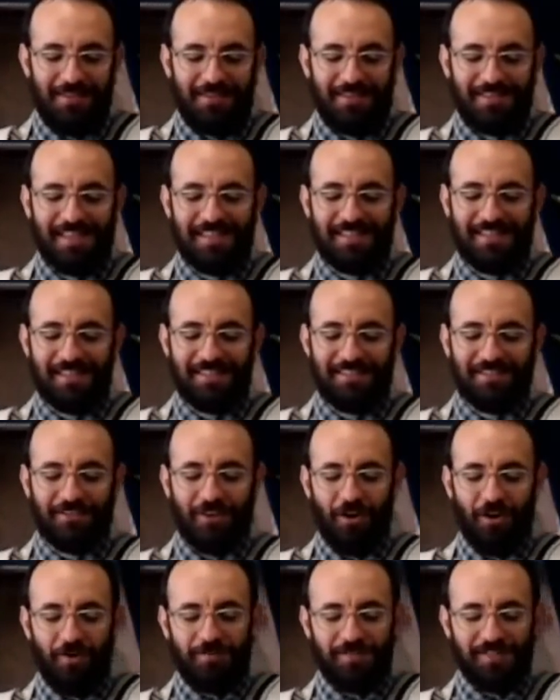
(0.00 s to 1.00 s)
since it
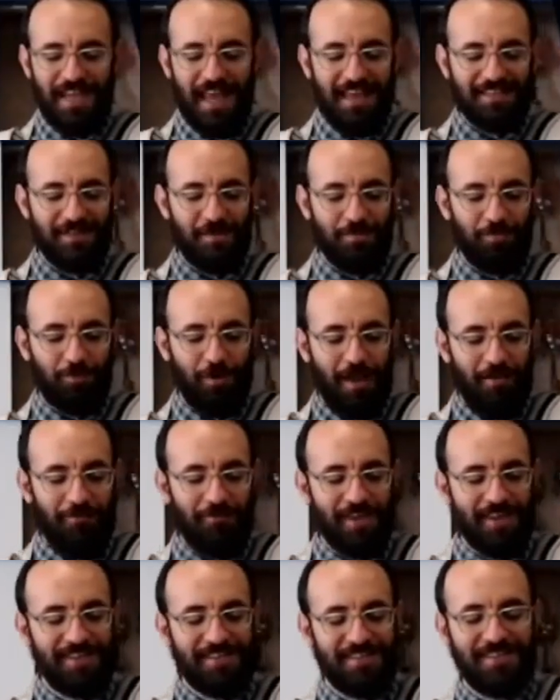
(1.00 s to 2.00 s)
serves as the
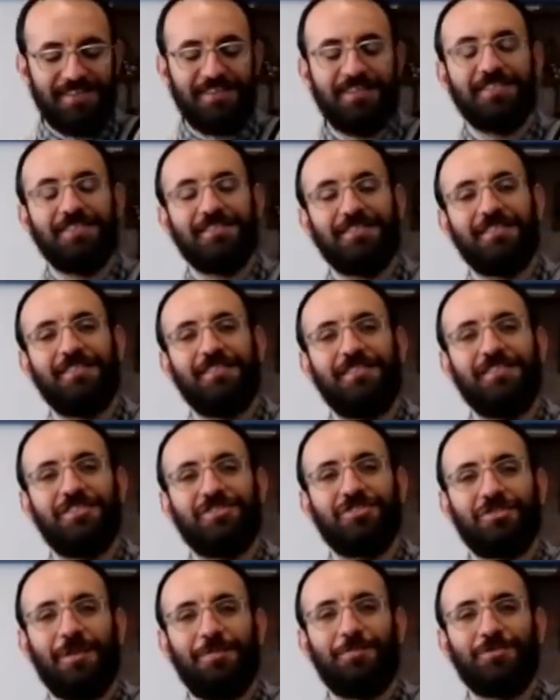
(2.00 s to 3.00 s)
preface to the
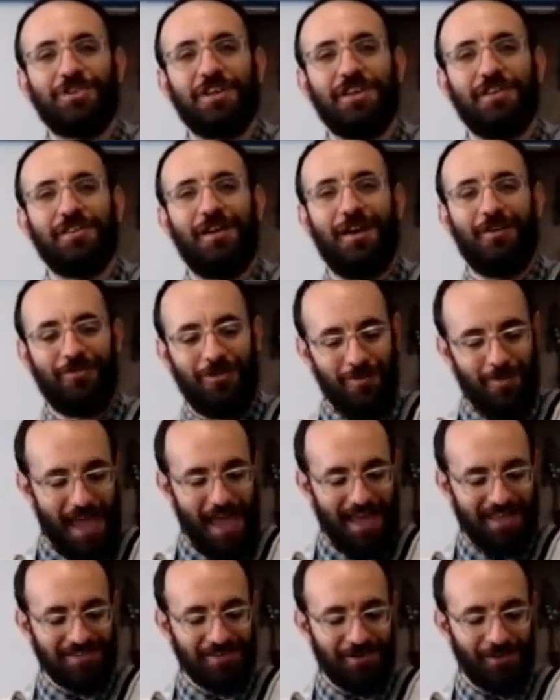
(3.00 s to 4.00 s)
description of the
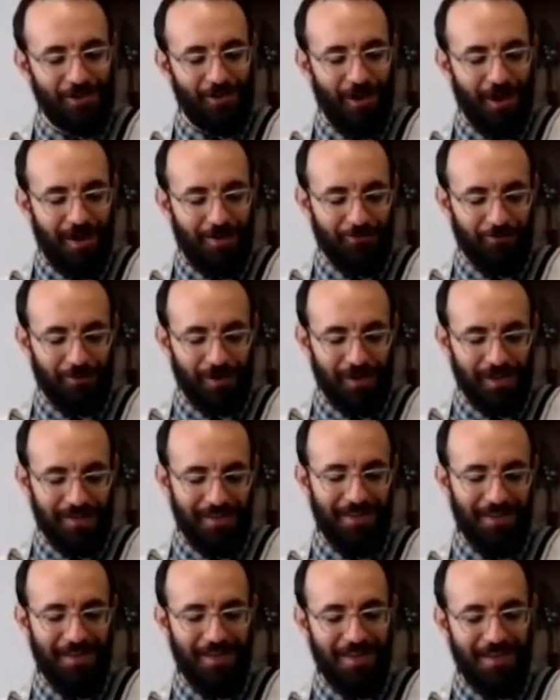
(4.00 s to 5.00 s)
Paschal
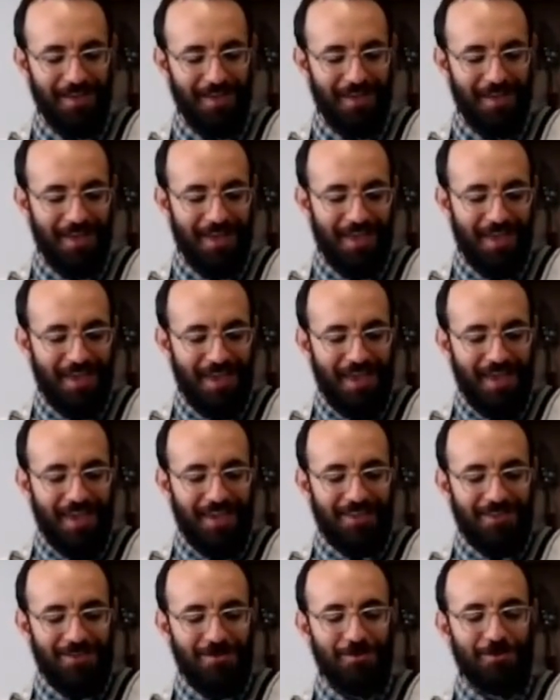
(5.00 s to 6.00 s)
offering,
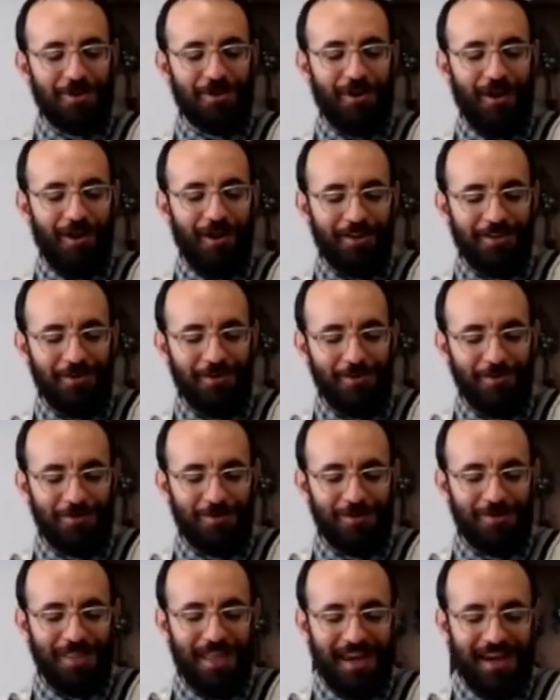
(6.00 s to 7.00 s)
you could
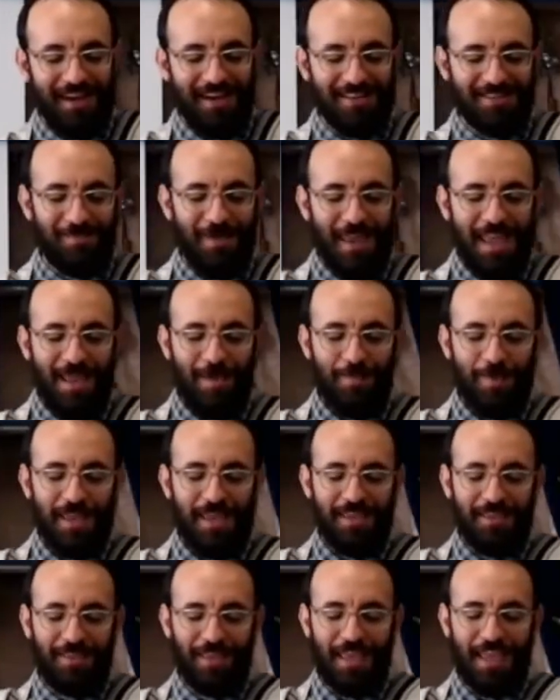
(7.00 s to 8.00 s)
argue that it is
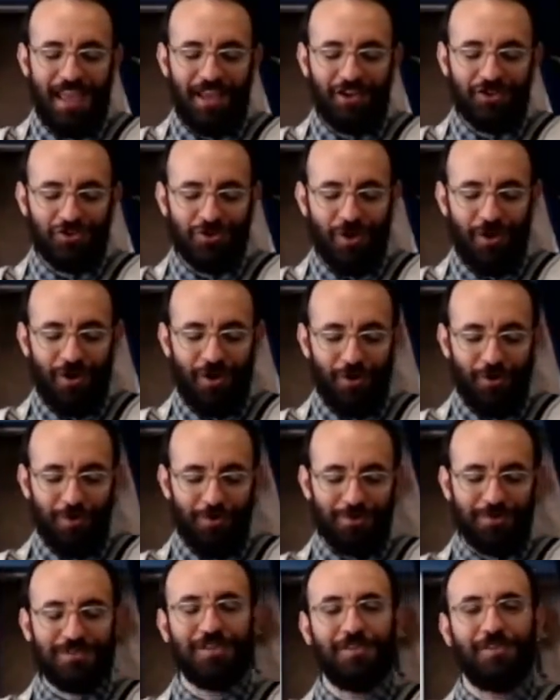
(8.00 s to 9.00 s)
maybe the
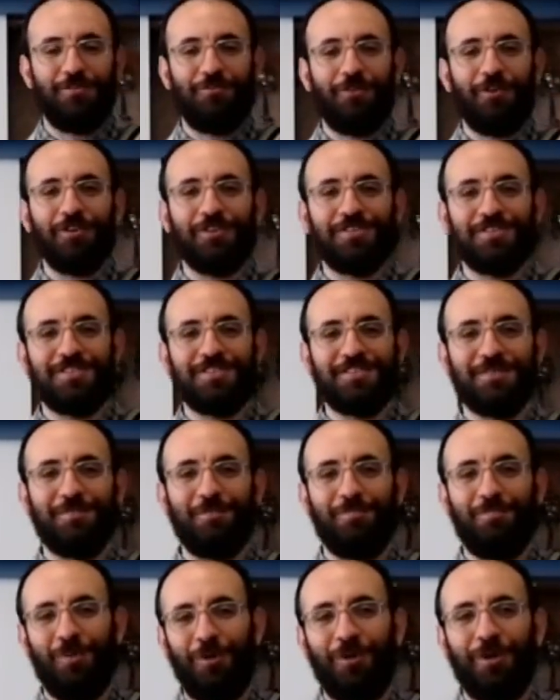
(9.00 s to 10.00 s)
intro to the
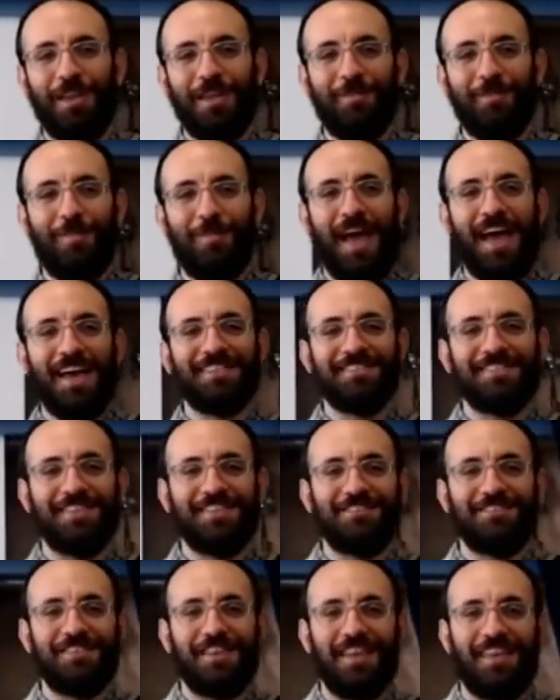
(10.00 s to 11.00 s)
first boring
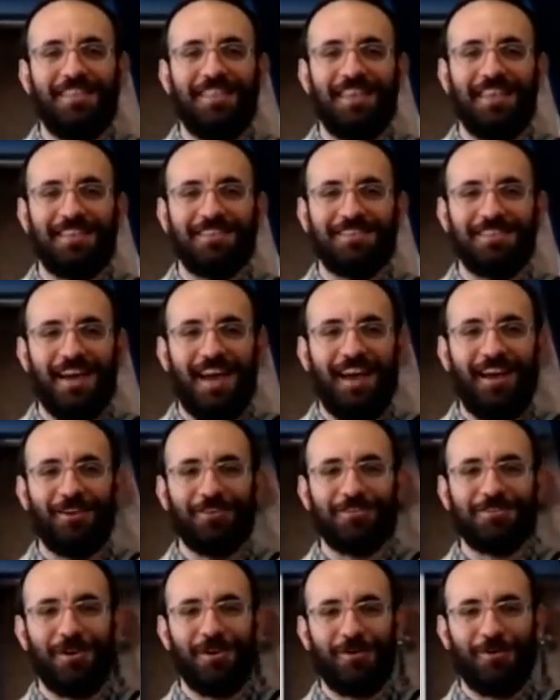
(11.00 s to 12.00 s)
passage in the
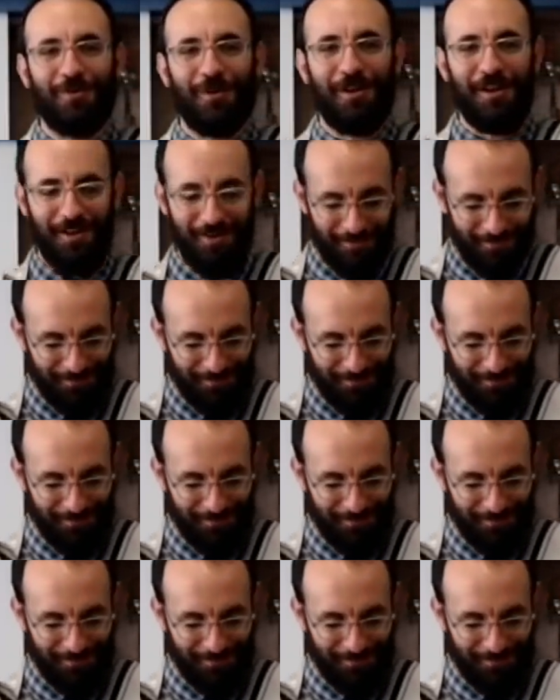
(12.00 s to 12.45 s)
entire Torah,